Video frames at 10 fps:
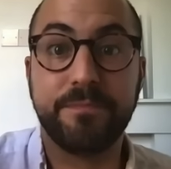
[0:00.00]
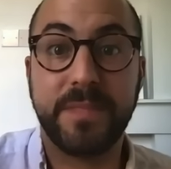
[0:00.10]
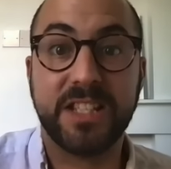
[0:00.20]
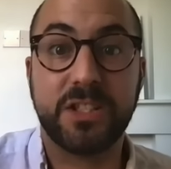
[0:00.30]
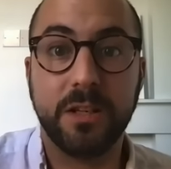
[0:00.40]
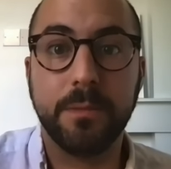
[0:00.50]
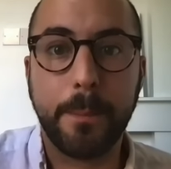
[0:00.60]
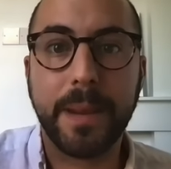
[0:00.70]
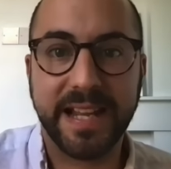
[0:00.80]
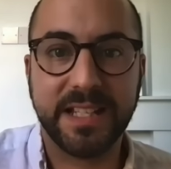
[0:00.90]
distant
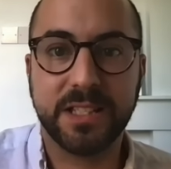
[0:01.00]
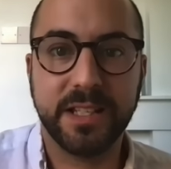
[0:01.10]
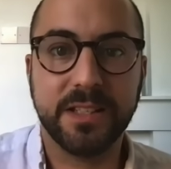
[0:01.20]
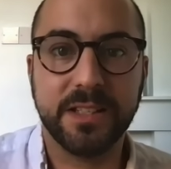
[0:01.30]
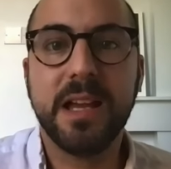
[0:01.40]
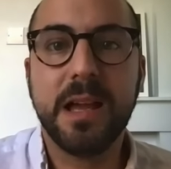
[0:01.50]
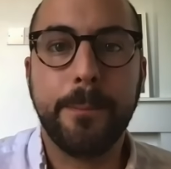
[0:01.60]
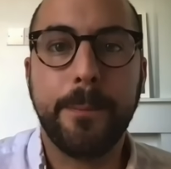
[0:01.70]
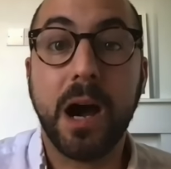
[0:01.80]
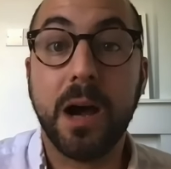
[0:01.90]
places, mm-hmm.
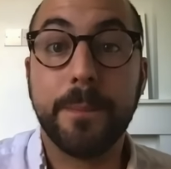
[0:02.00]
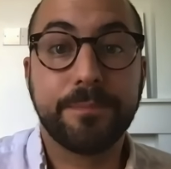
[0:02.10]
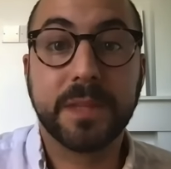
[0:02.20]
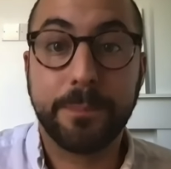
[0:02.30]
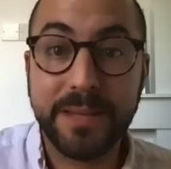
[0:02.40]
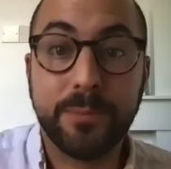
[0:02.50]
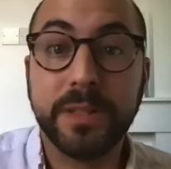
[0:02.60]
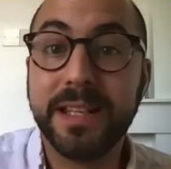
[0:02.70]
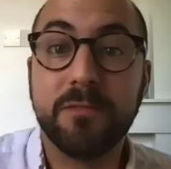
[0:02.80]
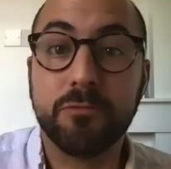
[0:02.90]
but people
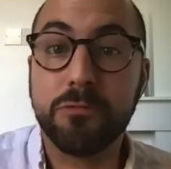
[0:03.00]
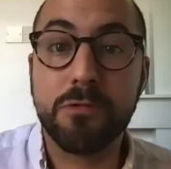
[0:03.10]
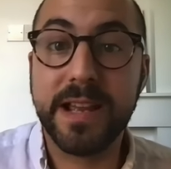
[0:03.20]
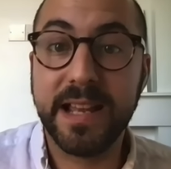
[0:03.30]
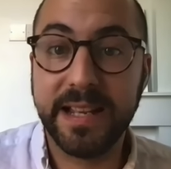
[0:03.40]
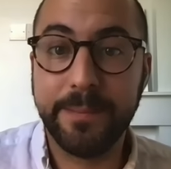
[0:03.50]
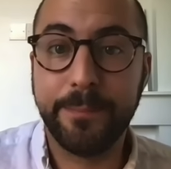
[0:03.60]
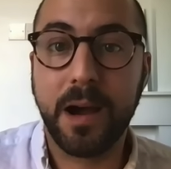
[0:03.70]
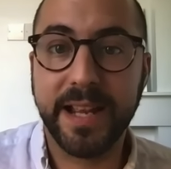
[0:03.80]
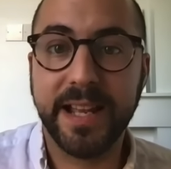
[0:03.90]
didn't really
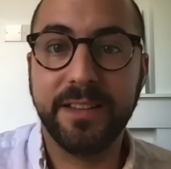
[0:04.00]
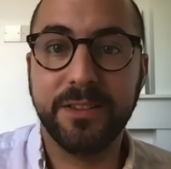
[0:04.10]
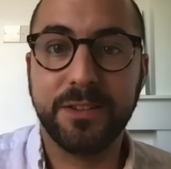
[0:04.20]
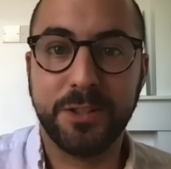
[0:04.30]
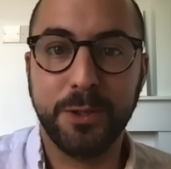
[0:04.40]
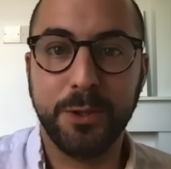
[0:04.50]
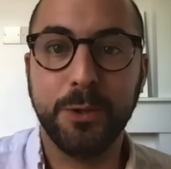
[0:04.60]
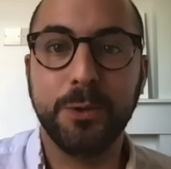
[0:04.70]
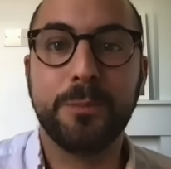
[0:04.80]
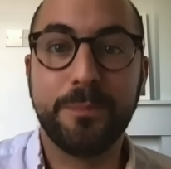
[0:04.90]
buy
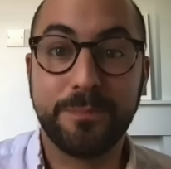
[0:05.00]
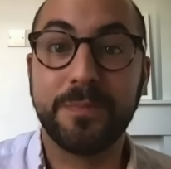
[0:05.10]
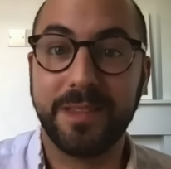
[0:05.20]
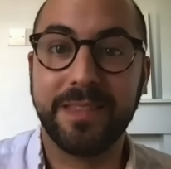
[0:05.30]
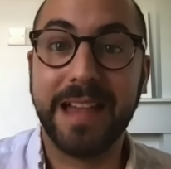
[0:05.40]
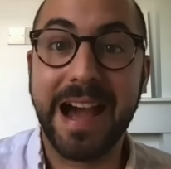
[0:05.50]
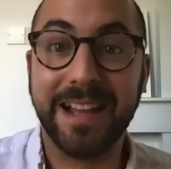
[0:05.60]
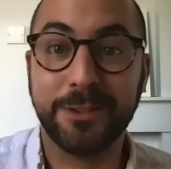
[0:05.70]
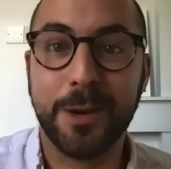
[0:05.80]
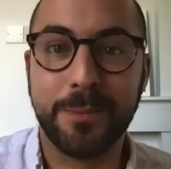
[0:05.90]
into that
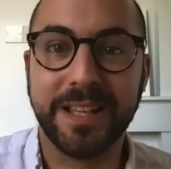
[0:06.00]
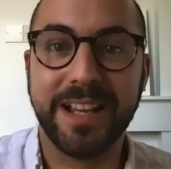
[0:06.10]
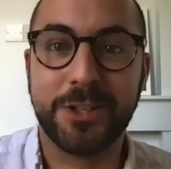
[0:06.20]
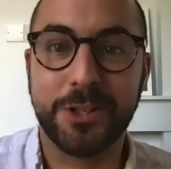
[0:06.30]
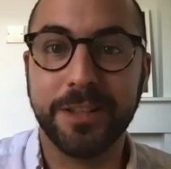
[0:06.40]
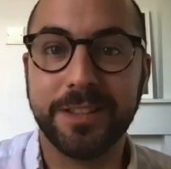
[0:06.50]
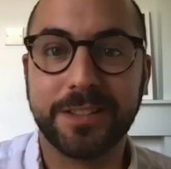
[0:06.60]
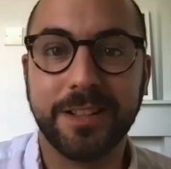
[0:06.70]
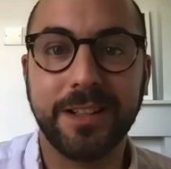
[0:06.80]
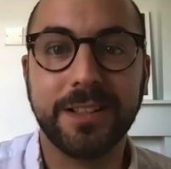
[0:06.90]
interpretation at the
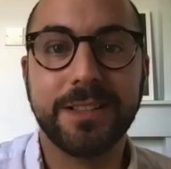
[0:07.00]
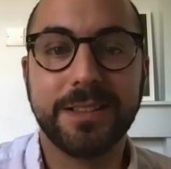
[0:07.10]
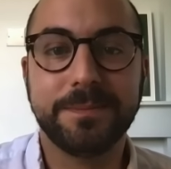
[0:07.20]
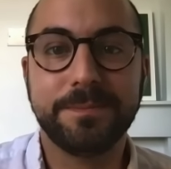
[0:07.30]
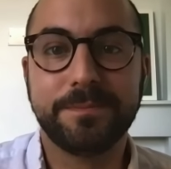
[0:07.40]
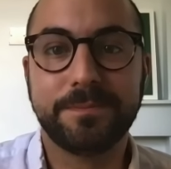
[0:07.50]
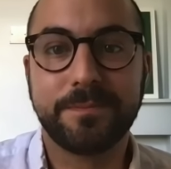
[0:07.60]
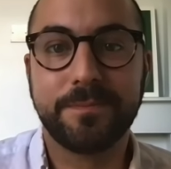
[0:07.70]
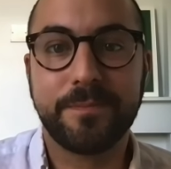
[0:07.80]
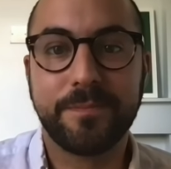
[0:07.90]
start.
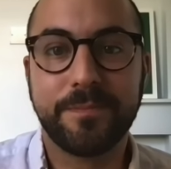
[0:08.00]
Why